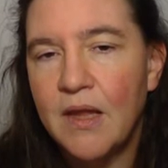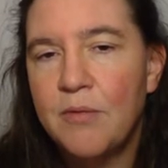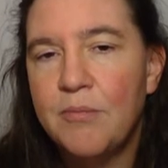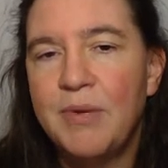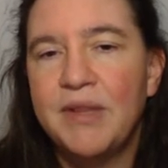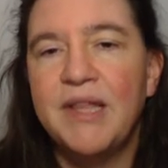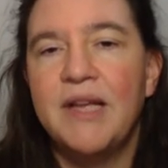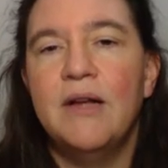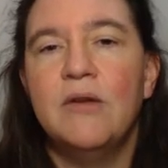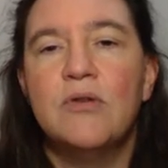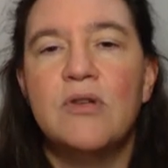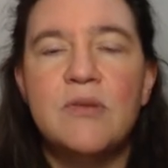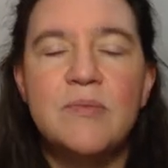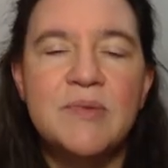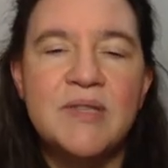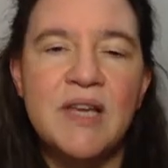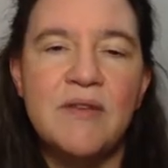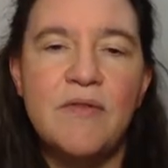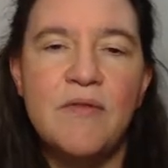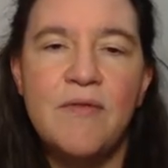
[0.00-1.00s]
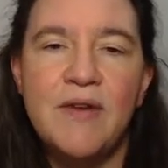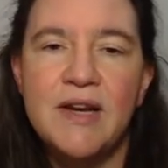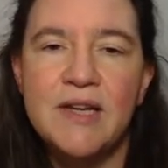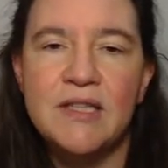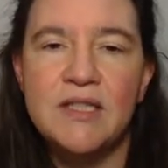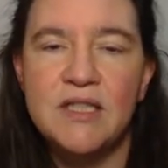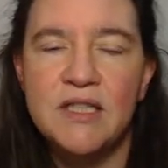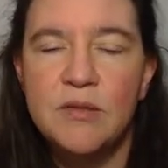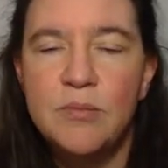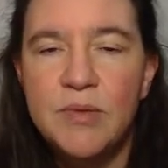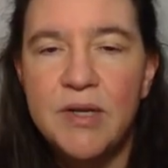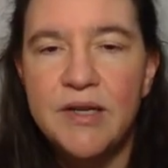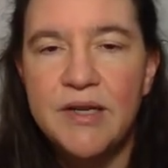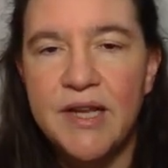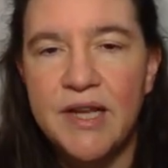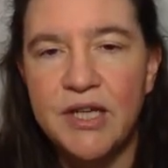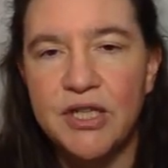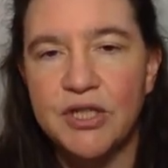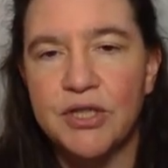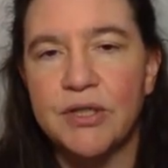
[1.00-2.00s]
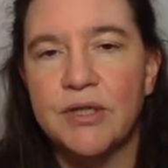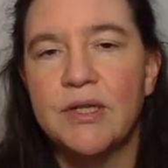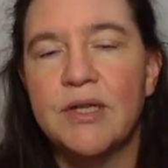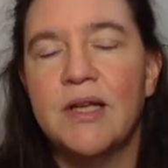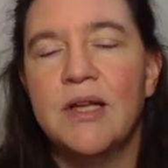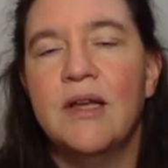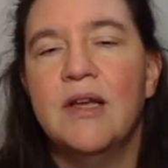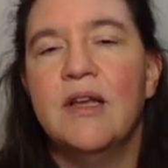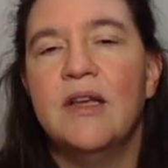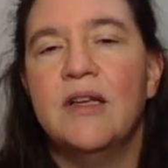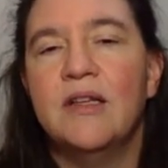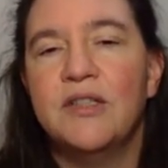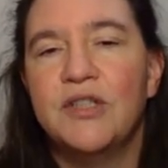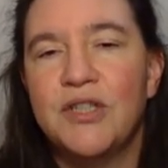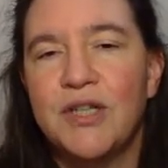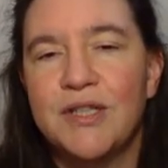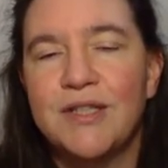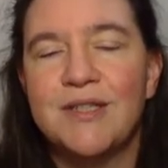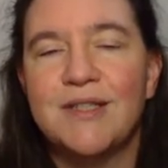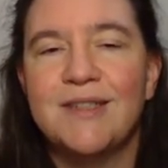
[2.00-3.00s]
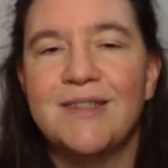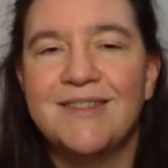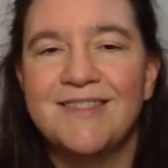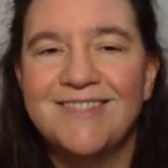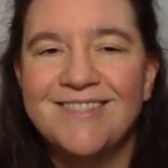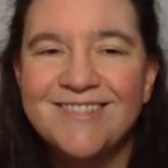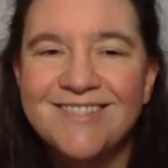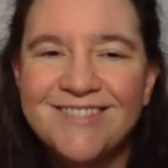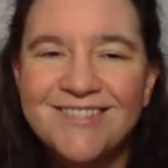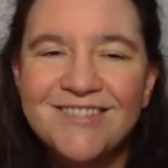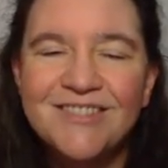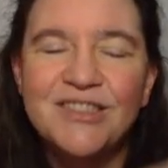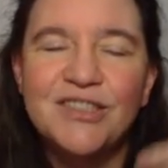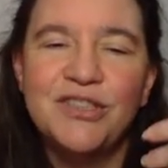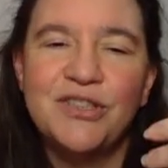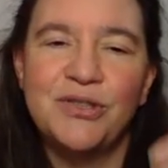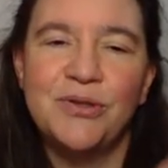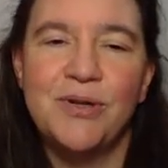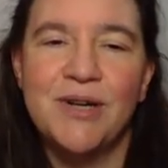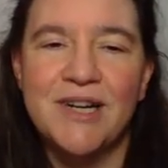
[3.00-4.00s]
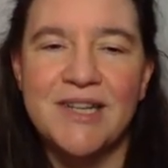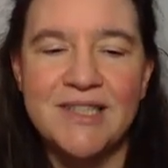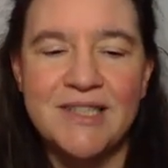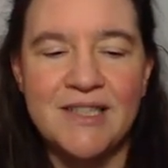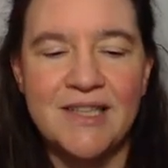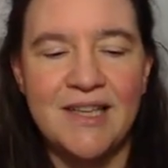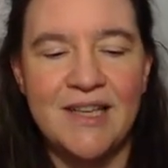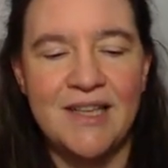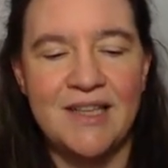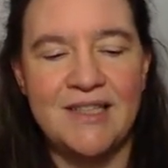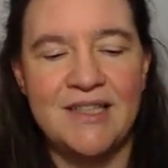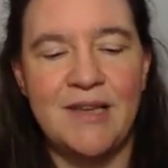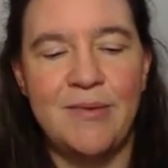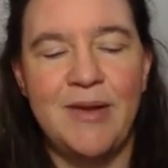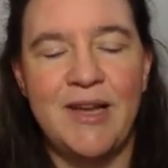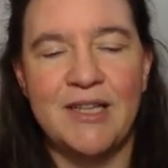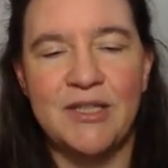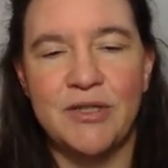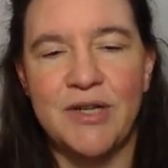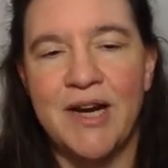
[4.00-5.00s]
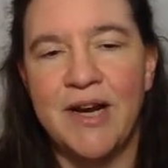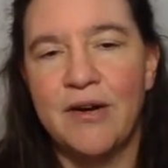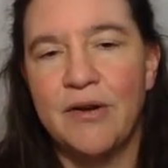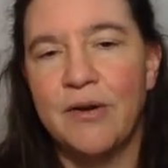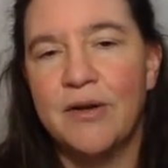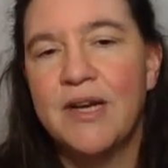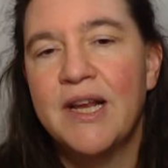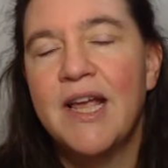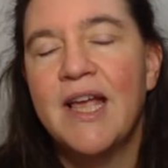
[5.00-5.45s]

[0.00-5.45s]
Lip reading: But the algorithms have a very similar nature, just Shor has some extra error.